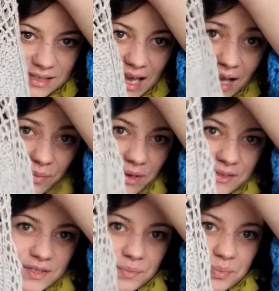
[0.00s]
I
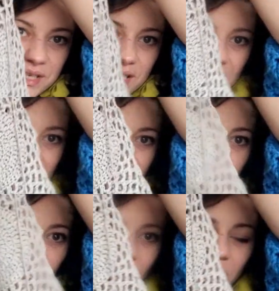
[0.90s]
want to be a
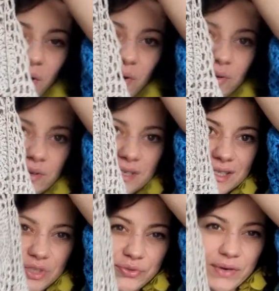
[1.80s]
long
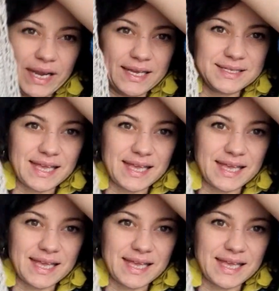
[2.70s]
dress,